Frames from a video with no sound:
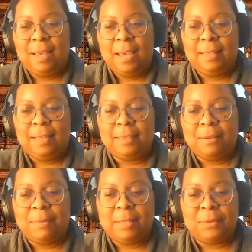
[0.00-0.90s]
highlight
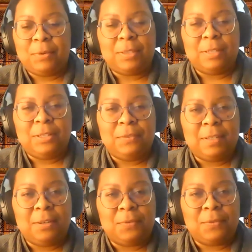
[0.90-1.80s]
the amazing work that you've
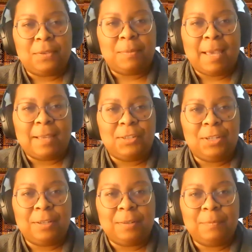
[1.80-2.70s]
done over the past
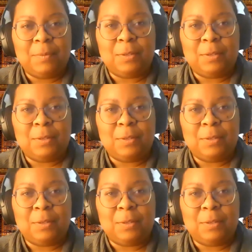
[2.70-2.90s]
year.